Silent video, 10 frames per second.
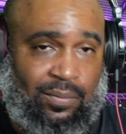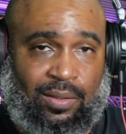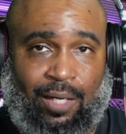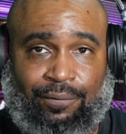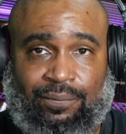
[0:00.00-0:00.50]

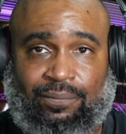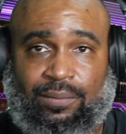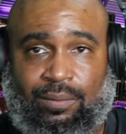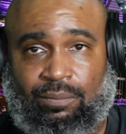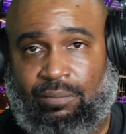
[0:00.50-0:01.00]
of
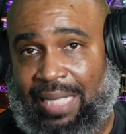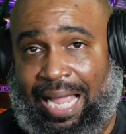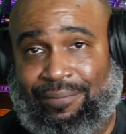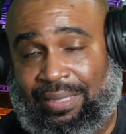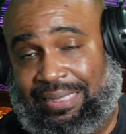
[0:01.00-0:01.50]

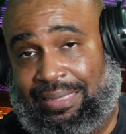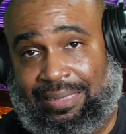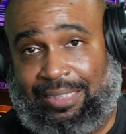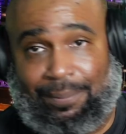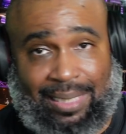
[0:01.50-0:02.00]
having
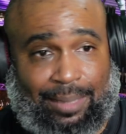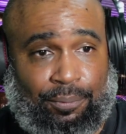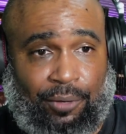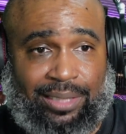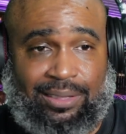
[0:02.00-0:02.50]
just simulating
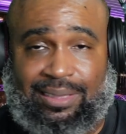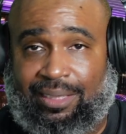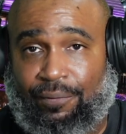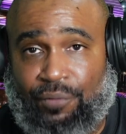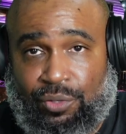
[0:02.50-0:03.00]
pressures and
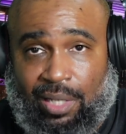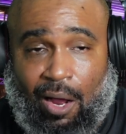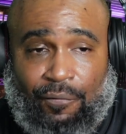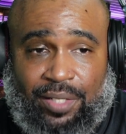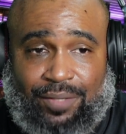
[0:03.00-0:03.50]
confusing
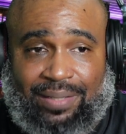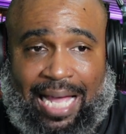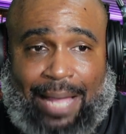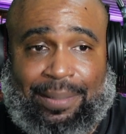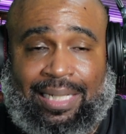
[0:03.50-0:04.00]
offensive
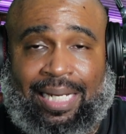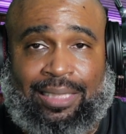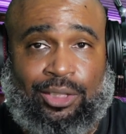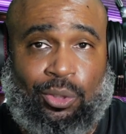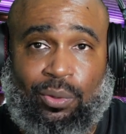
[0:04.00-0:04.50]
linemen
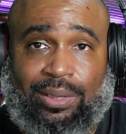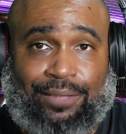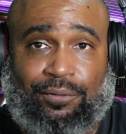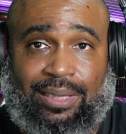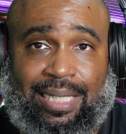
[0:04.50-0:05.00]
and doing
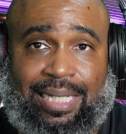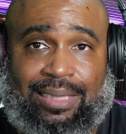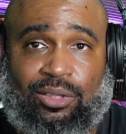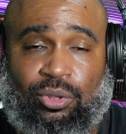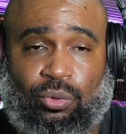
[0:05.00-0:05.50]
different
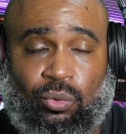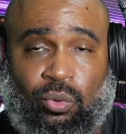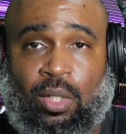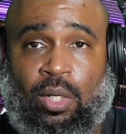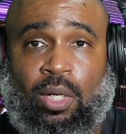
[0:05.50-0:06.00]
things to
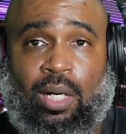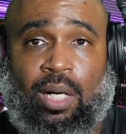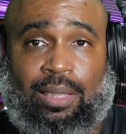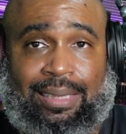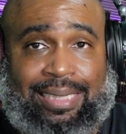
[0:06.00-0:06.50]

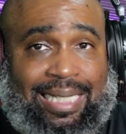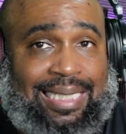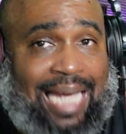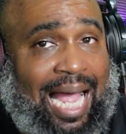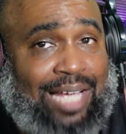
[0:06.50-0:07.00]
get
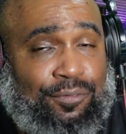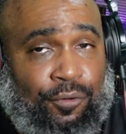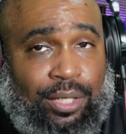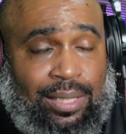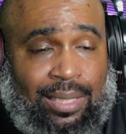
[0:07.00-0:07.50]
guys
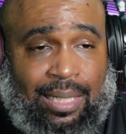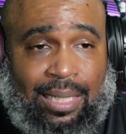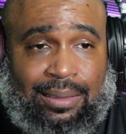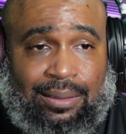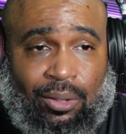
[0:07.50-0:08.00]
free.
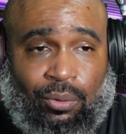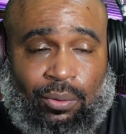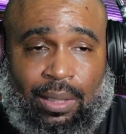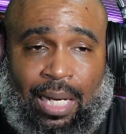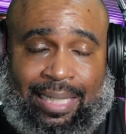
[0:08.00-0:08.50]
So
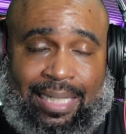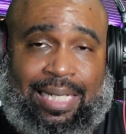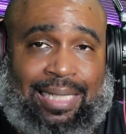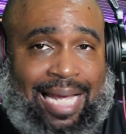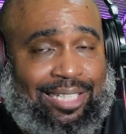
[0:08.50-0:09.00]

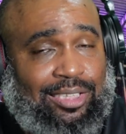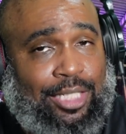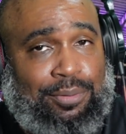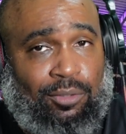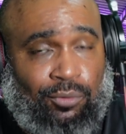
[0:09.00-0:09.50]
again, last year
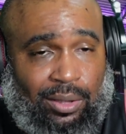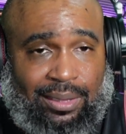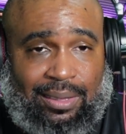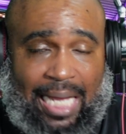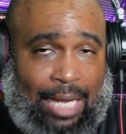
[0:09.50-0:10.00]
he was a
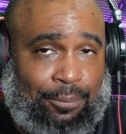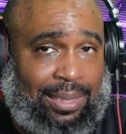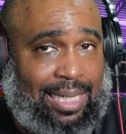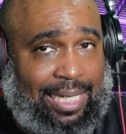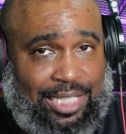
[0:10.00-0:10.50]
rookie, and
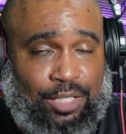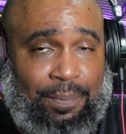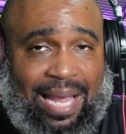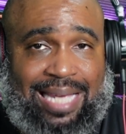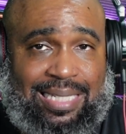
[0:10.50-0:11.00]
with each
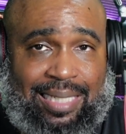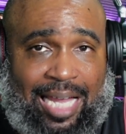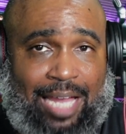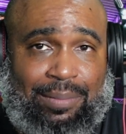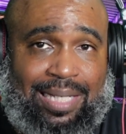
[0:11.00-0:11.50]
passing
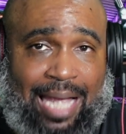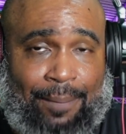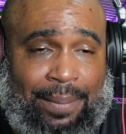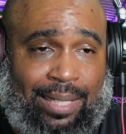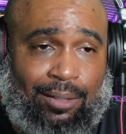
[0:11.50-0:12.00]
game he
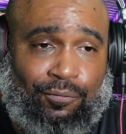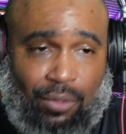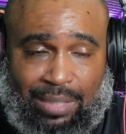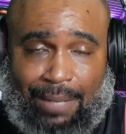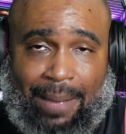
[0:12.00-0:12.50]
got better.
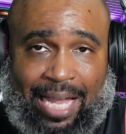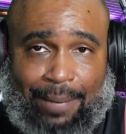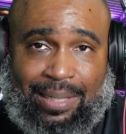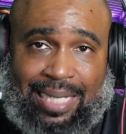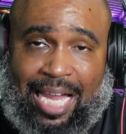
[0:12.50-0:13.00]
From that
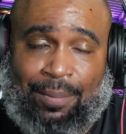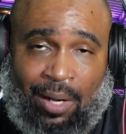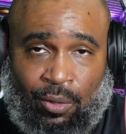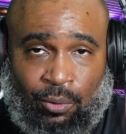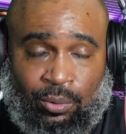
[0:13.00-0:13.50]
Miami game
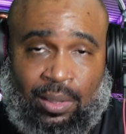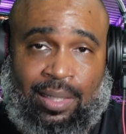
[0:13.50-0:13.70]
on,